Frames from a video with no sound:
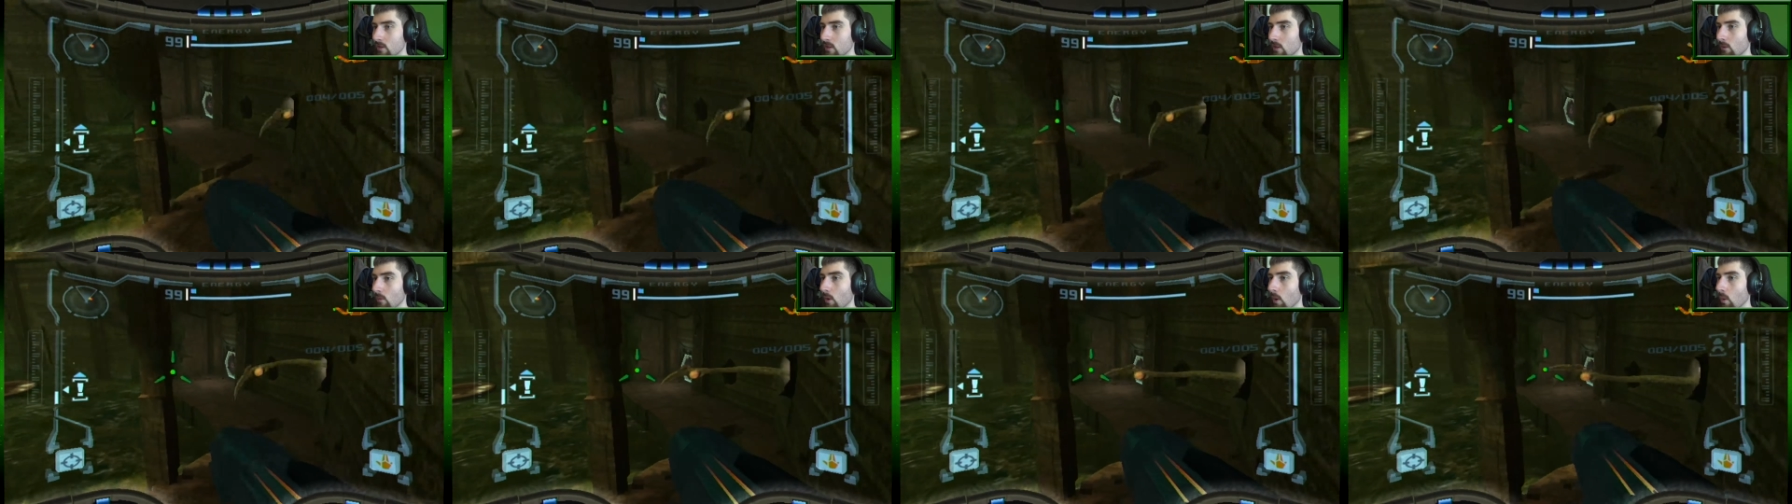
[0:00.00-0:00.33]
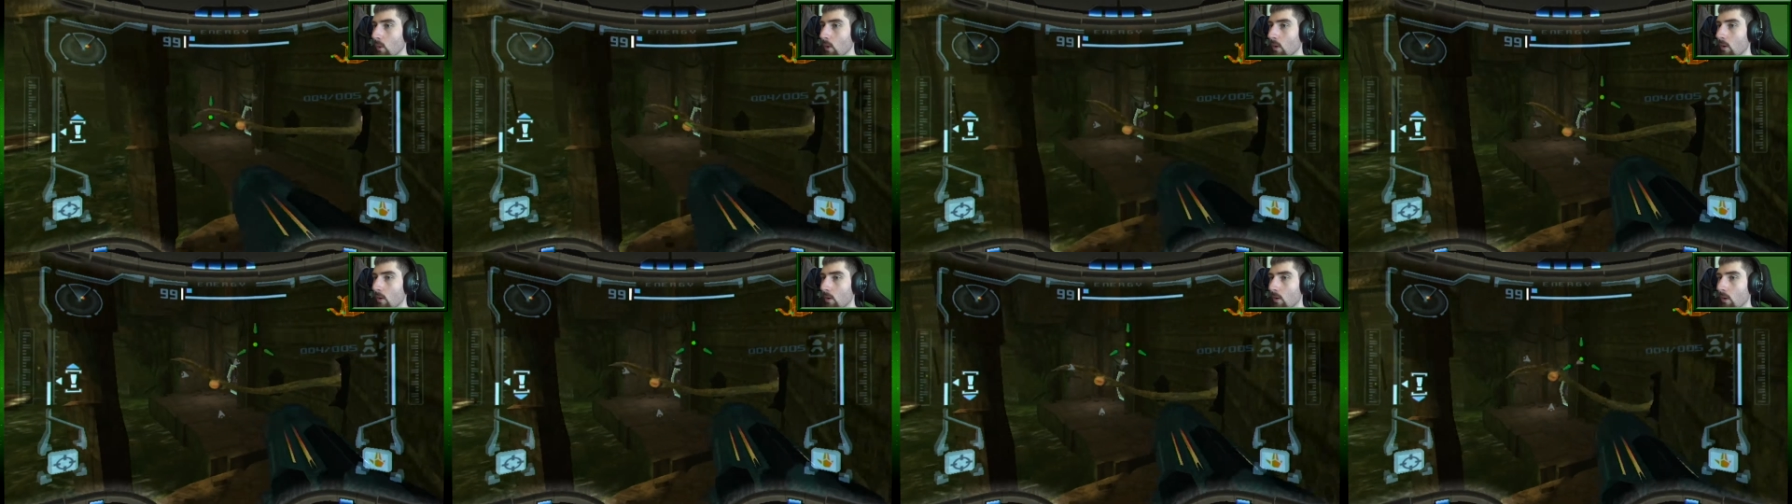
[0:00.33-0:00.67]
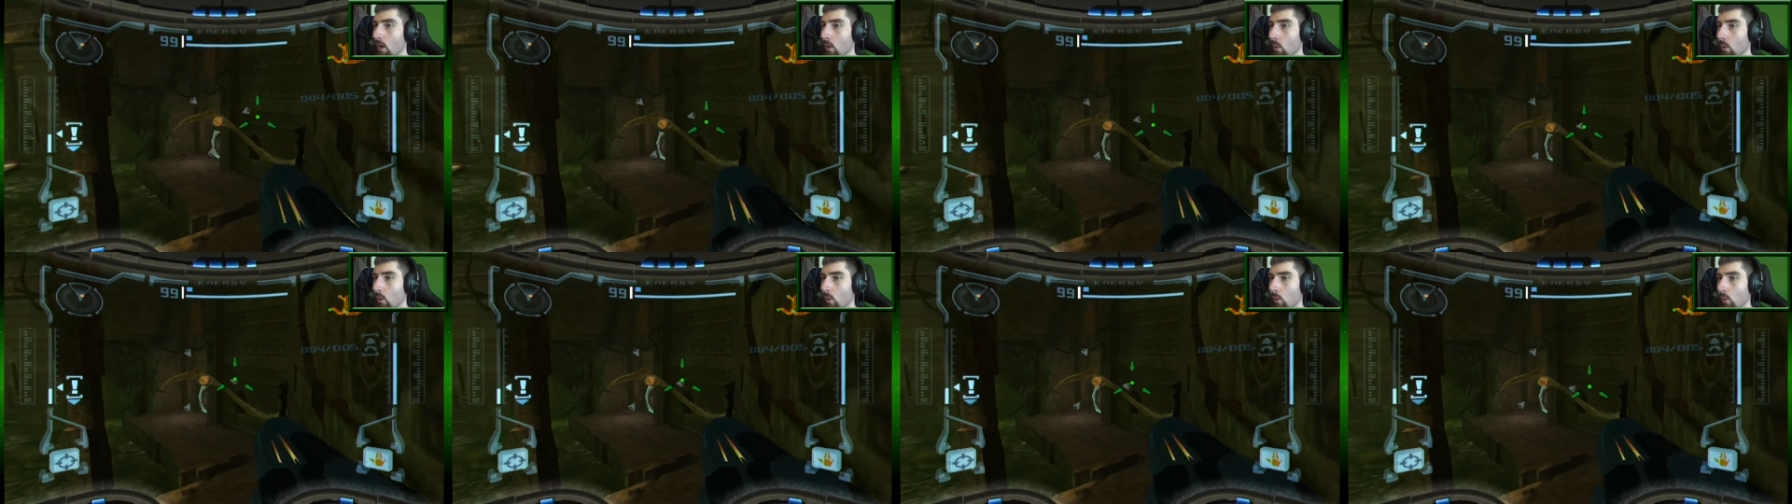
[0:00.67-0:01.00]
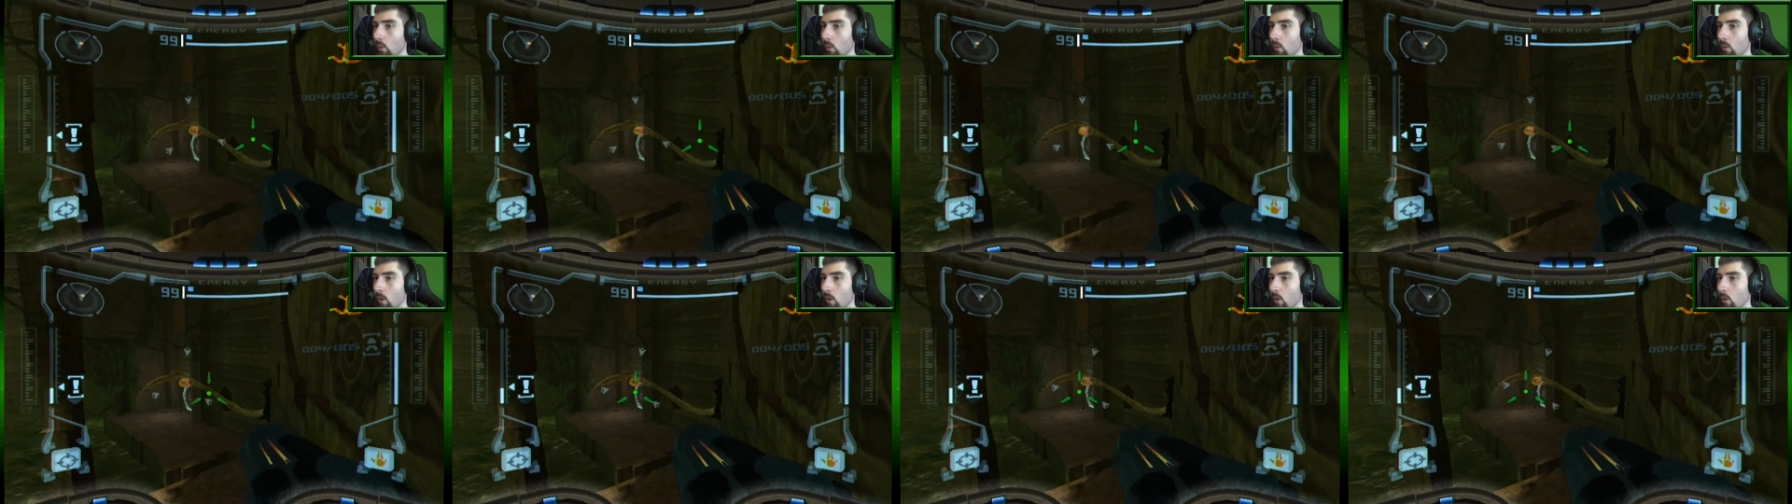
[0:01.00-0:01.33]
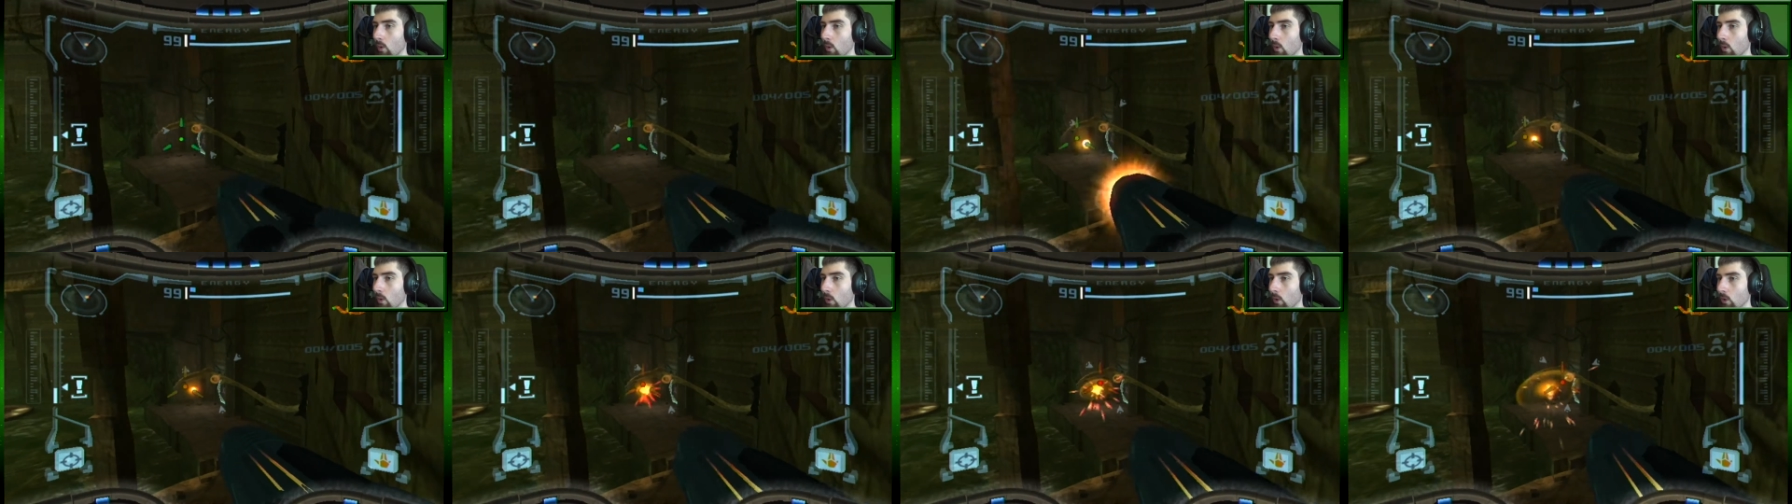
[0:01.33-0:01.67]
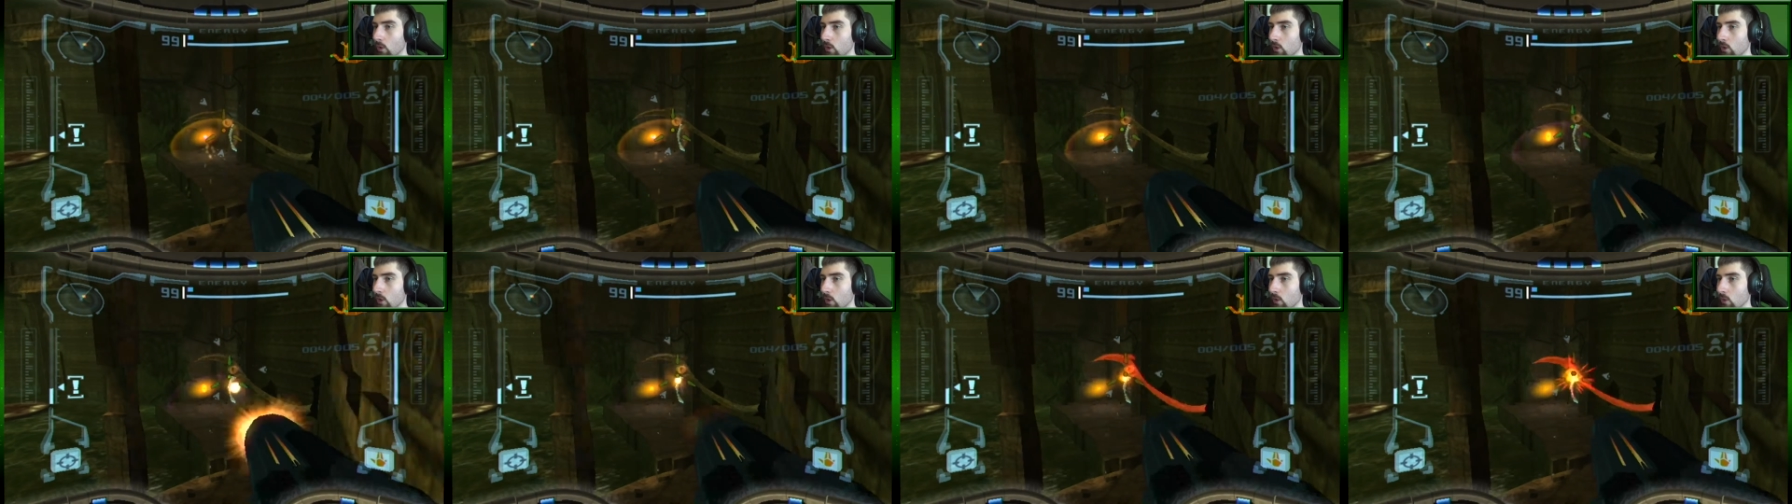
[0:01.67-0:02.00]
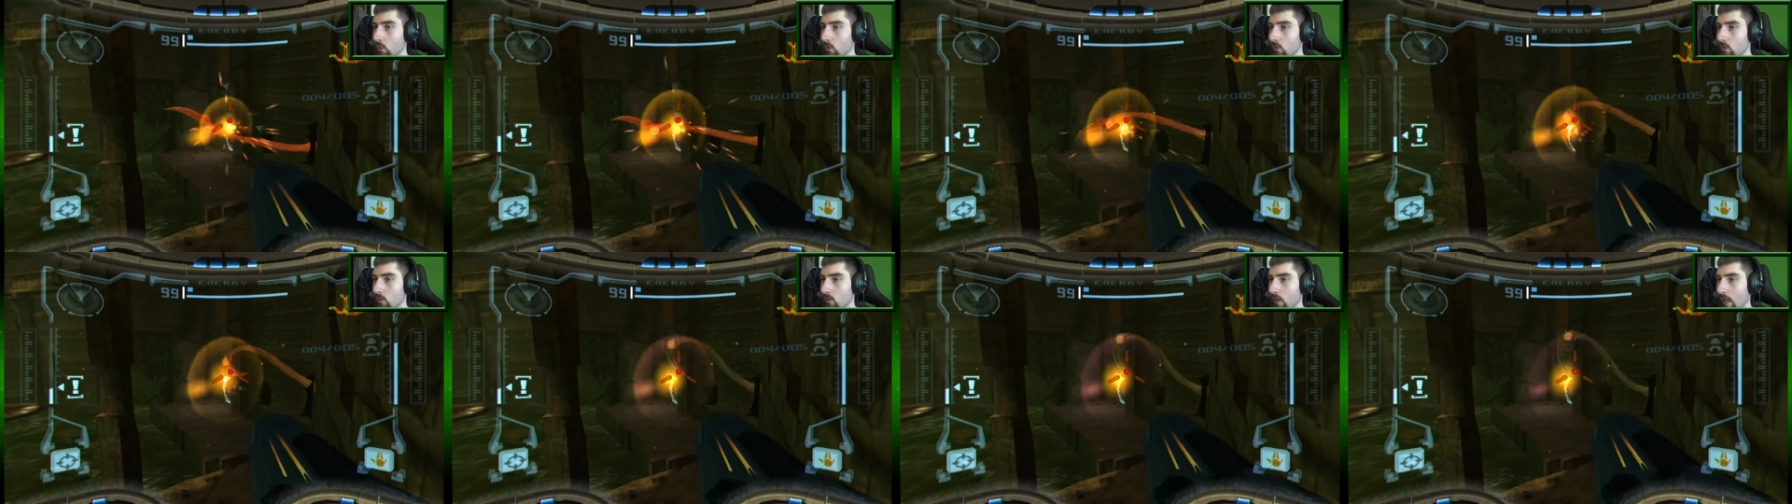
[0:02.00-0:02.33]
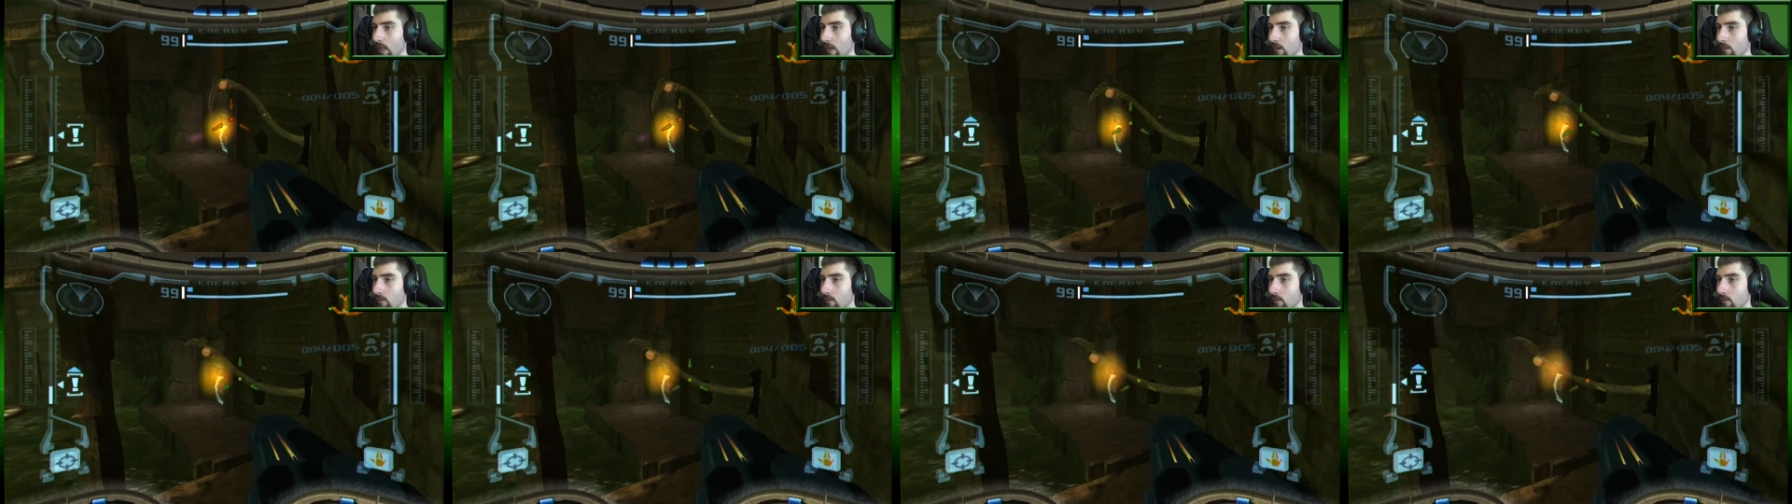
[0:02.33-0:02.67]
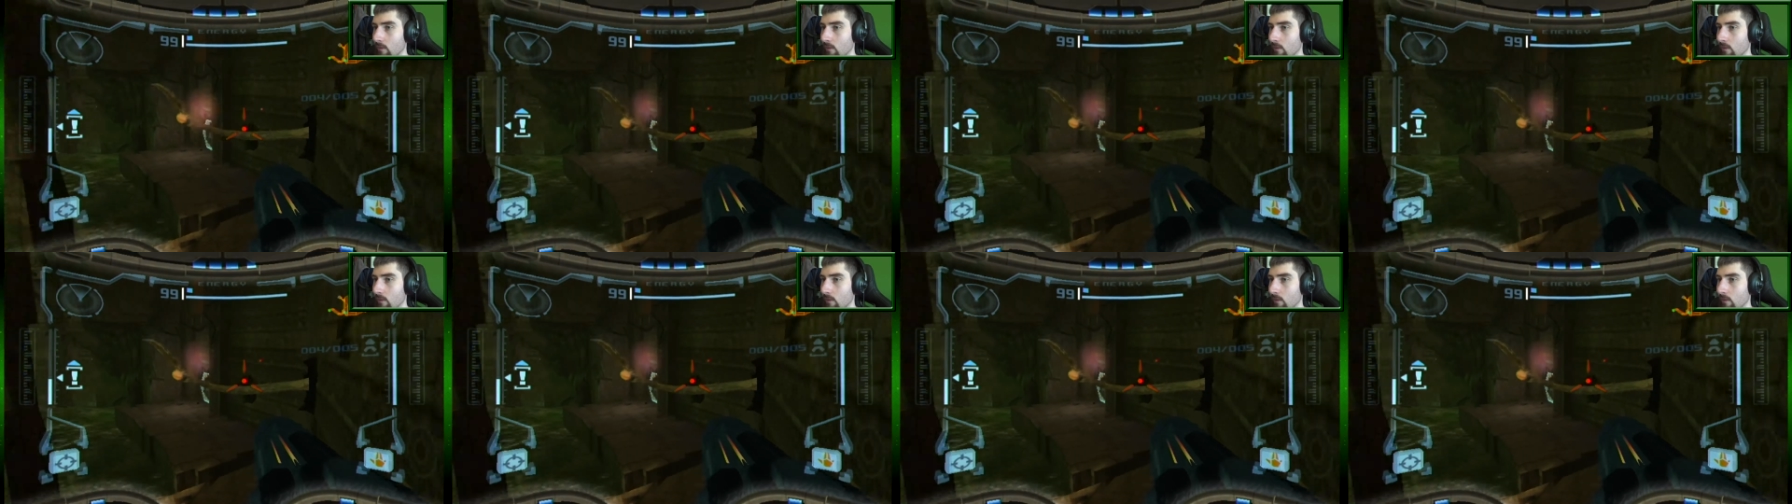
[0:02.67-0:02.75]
Whoa. Oh, oh, oh, don't you dare.